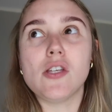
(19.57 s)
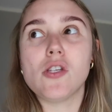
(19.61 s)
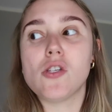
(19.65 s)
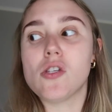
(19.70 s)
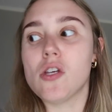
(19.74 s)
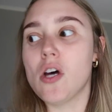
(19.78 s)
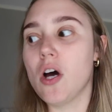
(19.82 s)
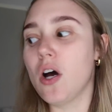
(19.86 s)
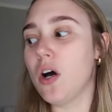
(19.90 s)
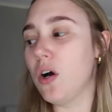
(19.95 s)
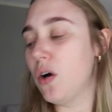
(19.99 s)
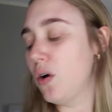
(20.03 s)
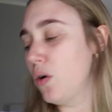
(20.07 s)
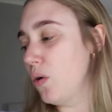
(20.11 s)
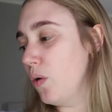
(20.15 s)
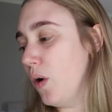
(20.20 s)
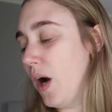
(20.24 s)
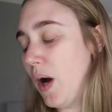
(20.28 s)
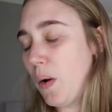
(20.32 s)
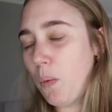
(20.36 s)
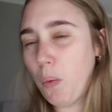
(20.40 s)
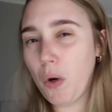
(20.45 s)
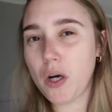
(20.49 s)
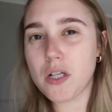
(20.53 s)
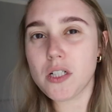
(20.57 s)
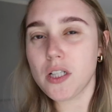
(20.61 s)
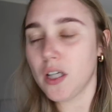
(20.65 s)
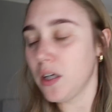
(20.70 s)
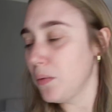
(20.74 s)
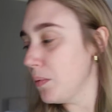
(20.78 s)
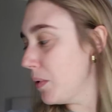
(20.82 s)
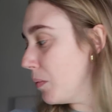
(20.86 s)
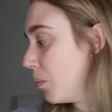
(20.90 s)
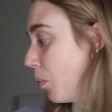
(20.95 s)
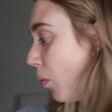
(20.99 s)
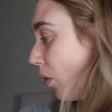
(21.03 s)
So I worked a
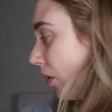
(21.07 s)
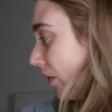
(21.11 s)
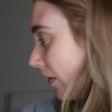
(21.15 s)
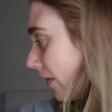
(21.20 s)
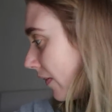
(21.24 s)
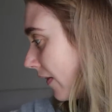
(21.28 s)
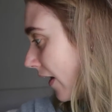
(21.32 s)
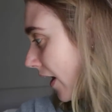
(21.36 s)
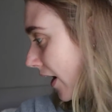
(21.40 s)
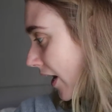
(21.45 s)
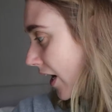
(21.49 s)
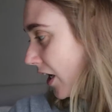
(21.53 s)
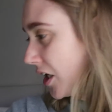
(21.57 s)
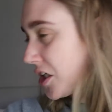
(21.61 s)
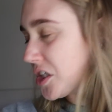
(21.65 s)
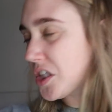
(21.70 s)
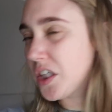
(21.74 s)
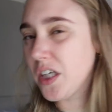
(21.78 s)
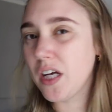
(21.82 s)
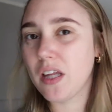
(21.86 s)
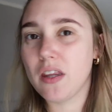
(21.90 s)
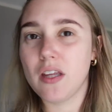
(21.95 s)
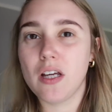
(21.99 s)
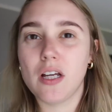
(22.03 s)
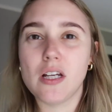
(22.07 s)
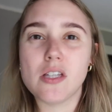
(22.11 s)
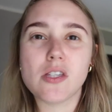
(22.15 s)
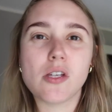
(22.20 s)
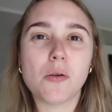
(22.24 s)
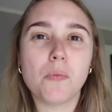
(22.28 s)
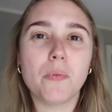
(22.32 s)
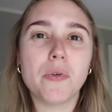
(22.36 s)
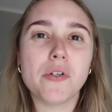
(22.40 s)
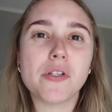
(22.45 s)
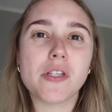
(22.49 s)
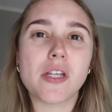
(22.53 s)
little bit more than that actually. I think it's
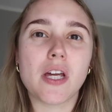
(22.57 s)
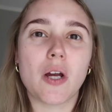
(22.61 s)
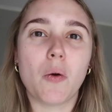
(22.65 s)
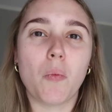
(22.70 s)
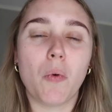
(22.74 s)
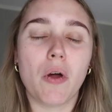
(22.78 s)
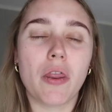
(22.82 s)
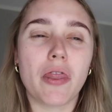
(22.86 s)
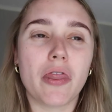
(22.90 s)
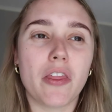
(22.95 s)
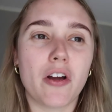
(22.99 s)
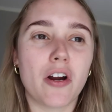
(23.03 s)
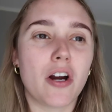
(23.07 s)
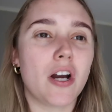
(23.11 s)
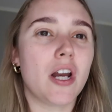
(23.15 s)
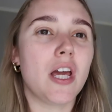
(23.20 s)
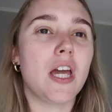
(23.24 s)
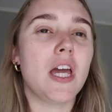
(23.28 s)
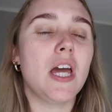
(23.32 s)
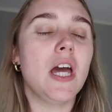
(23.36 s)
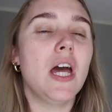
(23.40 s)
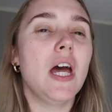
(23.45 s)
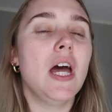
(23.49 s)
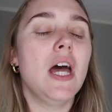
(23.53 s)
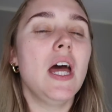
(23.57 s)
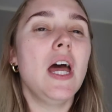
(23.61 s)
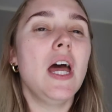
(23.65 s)
almost like 1:30.